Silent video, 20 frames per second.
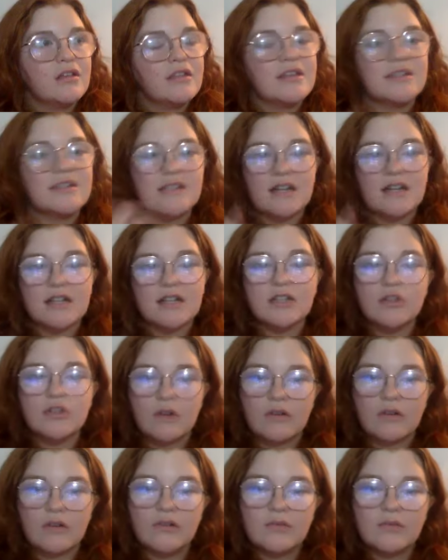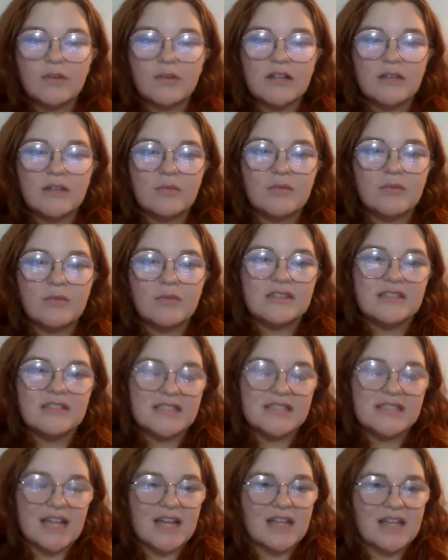things that I struggled with was
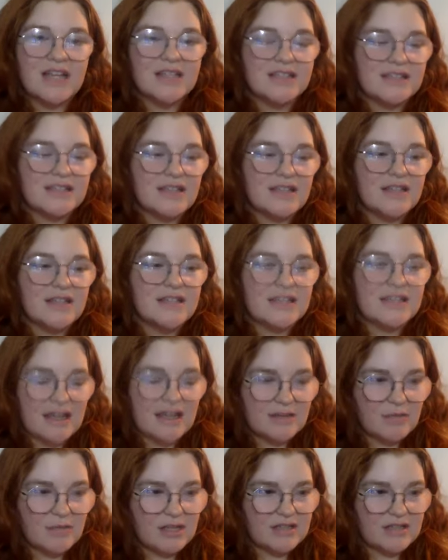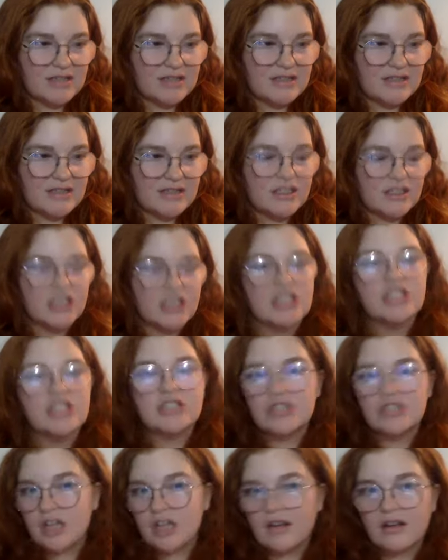designing assignments to
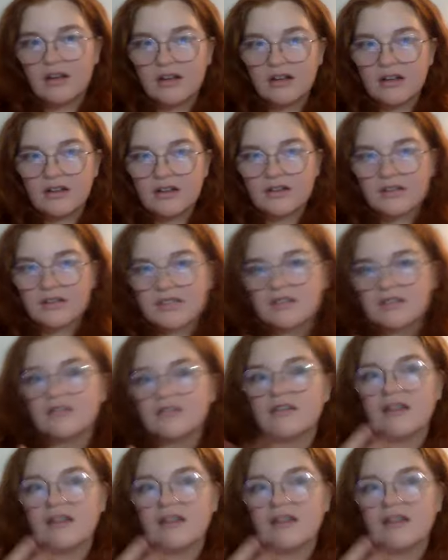check, to